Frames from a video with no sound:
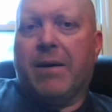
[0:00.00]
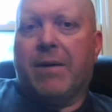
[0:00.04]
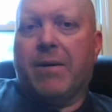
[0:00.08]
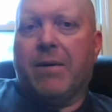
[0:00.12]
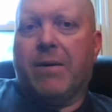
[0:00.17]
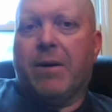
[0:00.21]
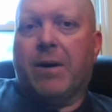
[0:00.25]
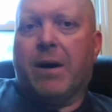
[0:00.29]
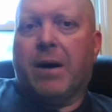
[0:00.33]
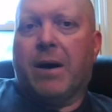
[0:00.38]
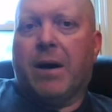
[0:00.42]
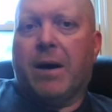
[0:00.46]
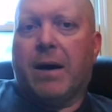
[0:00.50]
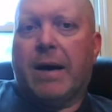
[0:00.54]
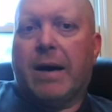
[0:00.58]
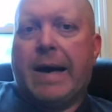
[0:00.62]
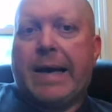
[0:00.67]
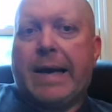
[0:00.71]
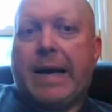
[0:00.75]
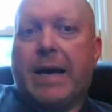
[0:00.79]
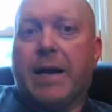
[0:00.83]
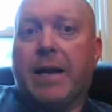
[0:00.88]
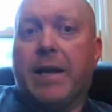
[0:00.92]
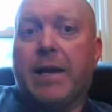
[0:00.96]
back in the
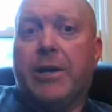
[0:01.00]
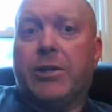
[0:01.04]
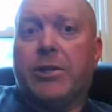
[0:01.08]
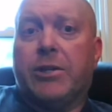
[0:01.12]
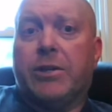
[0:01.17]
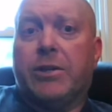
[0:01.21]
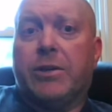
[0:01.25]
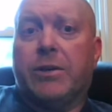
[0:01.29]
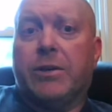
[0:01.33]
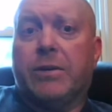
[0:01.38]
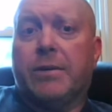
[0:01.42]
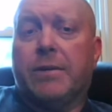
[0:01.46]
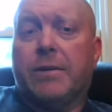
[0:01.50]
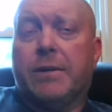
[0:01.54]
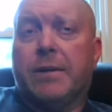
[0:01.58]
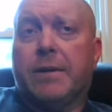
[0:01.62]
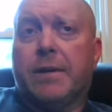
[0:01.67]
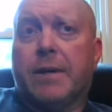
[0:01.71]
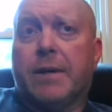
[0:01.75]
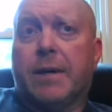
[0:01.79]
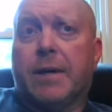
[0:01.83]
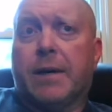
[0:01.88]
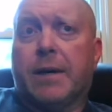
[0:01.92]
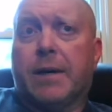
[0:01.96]
day, uh, I
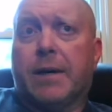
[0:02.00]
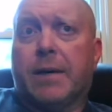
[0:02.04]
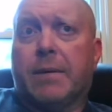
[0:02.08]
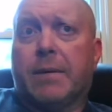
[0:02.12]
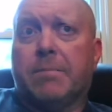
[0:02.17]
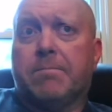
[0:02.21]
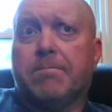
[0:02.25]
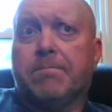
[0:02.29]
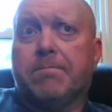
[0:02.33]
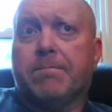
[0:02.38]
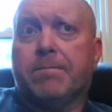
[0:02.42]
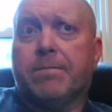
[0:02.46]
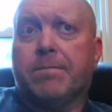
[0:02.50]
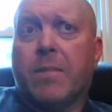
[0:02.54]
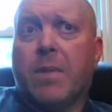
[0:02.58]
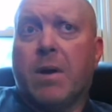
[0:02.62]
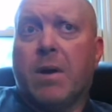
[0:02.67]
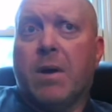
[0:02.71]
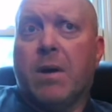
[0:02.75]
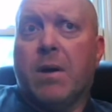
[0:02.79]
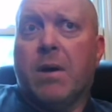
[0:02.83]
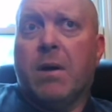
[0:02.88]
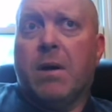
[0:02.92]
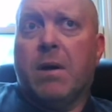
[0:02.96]
got issued
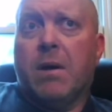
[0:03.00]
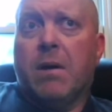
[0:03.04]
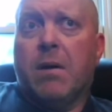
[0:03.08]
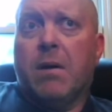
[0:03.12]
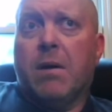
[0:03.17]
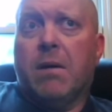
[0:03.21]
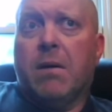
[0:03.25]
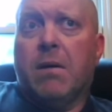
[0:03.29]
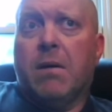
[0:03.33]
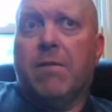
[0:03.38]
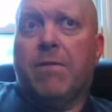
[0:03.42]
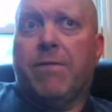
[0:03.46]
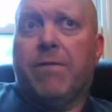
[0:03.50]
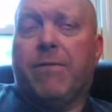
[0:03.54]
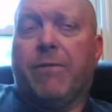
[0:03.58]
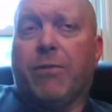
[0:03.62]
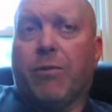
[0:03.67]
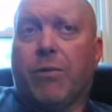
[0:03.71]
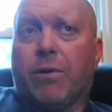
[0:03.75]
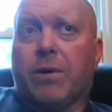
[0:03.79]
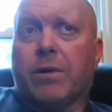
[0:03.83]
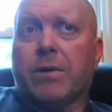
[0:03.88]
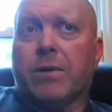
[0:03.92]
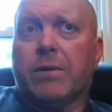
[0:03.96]
um,
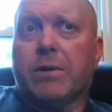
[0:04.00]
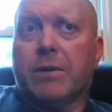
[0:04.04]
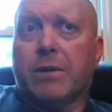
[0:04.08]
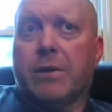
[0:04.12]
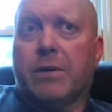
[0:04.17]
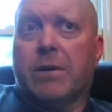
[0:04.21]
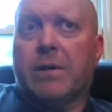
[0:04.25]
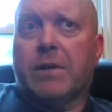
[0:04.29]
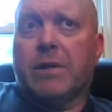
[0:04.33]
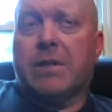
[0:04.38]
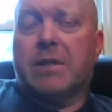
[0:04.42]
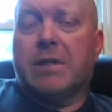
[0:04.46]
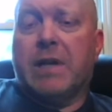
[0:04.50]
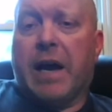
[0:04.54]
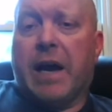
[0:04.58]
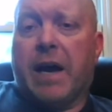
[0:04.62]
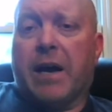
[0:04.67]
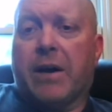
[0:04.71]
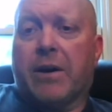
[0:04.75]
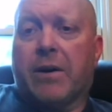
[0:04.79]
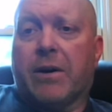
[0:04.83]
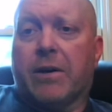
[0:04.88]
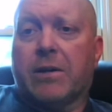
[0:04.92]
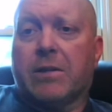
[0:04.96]

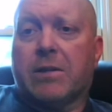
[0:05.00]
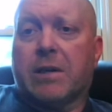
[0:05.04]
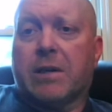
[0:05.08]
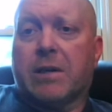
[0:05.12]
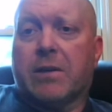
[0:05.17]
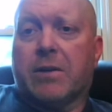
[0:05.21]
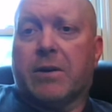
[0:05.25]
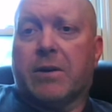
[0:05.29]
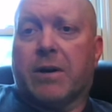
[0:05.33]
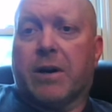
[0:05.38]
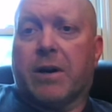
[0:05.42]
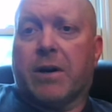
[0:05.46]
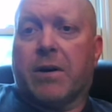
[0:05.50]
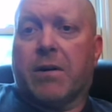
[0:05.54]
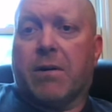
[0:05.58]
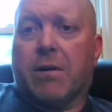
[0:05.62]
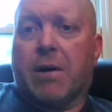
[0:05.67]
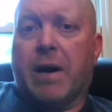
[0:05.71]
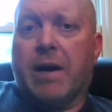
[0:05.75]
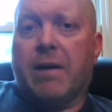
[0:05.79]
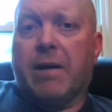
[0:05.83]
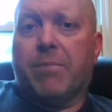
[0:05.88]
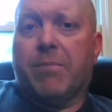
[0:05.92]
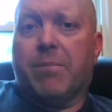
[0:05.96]
Fort Lewis
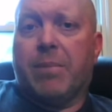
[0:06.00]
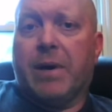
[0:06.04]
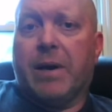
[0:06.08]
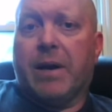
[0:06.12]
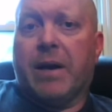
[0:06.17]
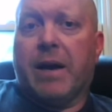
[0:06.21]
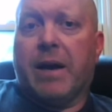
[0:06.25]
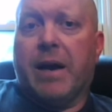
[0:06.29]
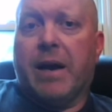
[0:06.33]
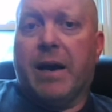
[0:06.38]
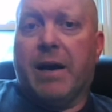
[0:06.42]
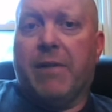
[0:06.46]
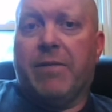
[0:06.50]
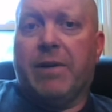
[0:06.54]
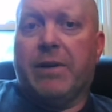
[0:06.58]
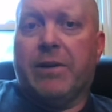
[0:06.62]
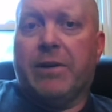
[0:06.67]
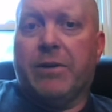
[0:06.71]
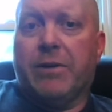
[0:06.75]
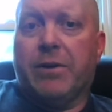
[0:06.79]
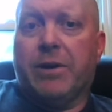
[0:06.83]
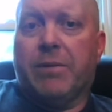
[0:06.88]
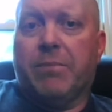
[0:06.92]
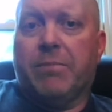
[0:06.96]
Danners, and they're a
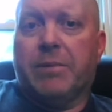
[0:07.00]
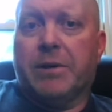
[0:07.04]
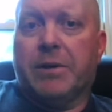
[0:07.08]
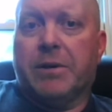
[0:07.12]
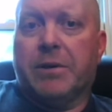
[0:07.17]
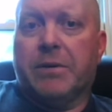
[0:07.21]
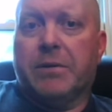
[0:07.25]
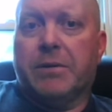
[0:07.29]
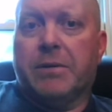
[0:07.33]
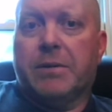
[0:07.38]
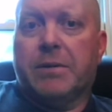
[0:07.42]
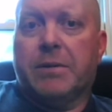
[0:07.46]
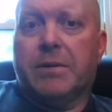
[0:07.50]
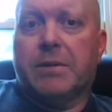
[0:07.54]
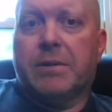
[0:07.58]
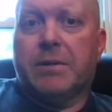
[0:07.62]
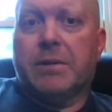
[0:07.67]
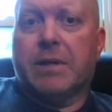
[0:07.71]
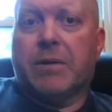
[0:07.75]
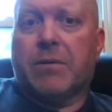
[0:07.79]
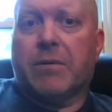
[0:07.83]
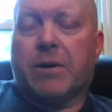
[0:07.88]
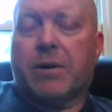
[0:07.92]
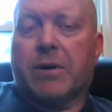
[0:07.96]
great big heavy
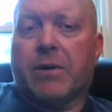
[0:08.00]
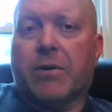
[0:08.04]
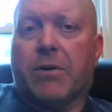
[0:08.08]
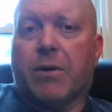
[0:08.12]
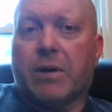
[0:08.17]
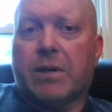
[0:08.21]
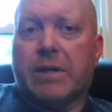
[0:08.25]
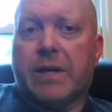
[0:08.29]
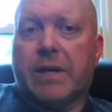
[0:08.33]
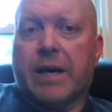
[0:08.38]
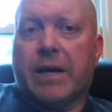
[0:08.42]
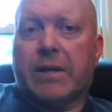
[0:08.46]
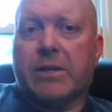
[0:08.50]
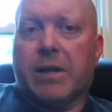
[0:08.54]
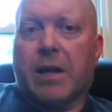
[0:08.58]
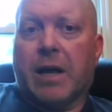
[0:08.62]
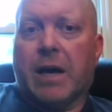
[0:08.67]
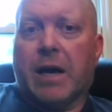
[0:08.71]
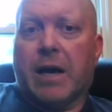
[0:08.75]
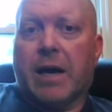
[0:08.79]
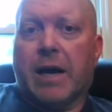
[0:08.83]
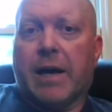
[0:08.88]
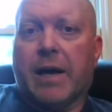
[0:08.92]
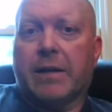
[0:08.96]
duty boot
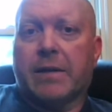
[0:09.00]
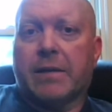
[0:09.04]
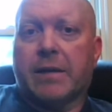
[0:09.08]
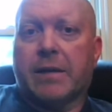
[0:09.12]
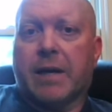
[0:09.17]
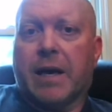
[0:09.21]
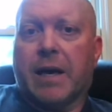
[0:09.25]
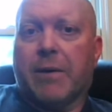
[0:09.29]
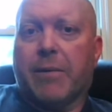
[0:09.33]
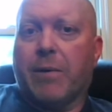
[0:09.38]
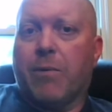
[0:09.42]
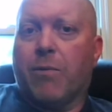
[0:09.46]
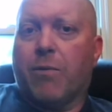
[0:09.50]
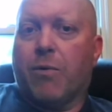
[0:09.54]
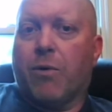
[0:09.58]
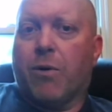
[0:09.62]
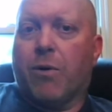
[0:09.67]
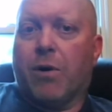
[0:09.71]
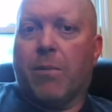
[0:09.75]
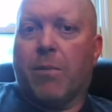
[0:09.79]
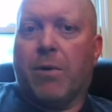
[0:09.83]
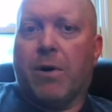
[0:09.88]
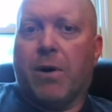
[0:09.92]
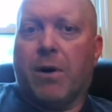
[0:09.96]
that were Gore-Tex
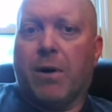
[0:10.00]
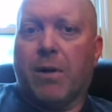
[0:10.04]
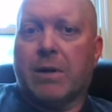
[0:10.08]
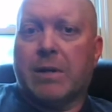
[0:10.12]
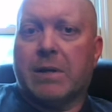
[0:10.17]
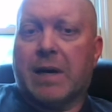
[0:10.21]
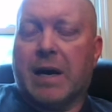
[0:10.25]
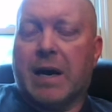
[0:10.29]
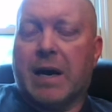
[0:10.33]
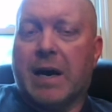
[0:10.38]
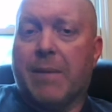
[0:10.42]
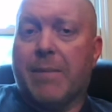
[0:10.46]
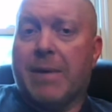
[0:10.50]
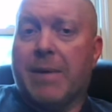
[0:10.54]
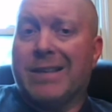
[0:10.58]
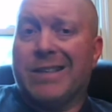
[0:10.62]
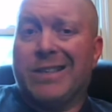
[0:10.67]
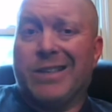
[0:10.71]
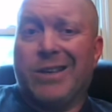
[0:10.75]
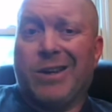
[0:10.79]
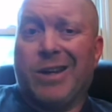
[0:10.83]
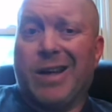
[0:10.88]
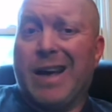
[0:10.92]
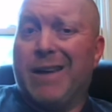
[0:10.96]
lined, and we
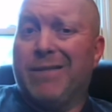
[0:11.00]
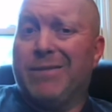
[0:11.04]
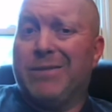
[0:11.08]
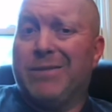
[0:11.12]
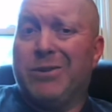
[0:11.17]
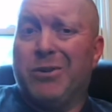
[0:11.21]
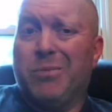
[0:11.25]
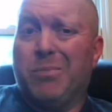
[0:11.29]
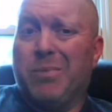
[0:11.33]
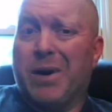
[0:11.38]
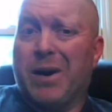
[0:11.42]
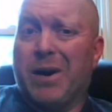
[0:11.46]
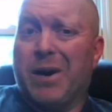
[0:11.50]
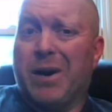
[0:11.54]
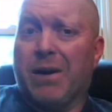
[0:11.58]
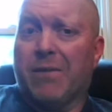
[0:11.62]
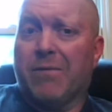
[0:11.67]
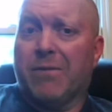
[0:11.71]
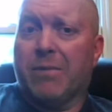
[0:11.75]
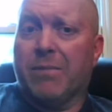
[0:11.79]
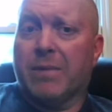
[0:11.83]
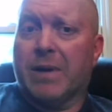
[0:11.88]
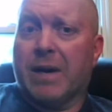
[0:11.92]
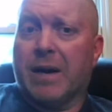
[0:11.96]
wore them all the time. I
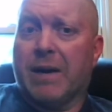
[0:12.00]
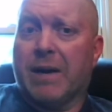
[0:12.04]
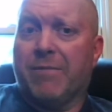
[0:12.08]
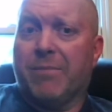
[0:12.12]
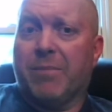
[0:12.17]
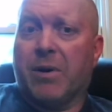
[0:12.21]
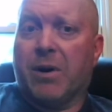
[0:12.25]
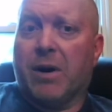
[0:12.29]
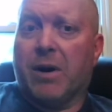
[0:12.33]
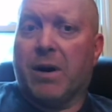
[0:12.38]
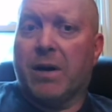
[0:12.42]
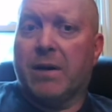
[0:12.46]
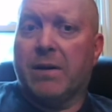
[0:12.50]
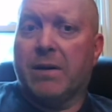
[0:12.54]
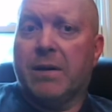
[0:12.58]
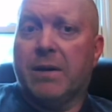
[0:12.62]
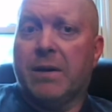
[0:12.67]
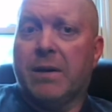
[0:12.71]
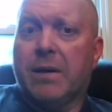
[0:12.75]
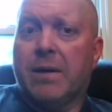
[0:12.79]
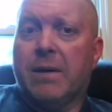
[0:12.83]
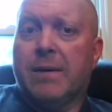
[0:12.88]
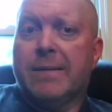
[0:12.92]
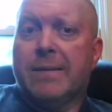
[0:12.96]
still have two pair of
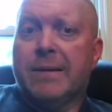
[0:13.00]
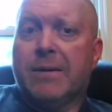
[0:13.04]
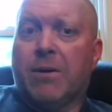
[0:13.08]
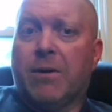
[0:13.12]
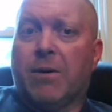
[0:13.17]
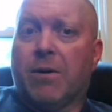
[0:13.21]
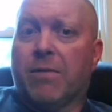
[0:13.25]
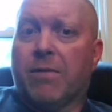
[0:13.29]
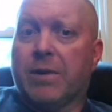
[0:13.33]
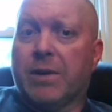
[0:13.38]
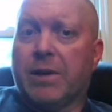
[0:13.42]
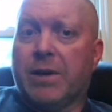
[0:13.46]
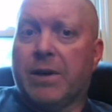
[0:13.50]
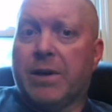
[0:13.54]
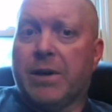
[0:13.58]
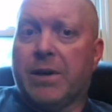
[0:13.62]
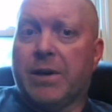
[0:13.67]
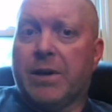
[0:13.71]
them that I bought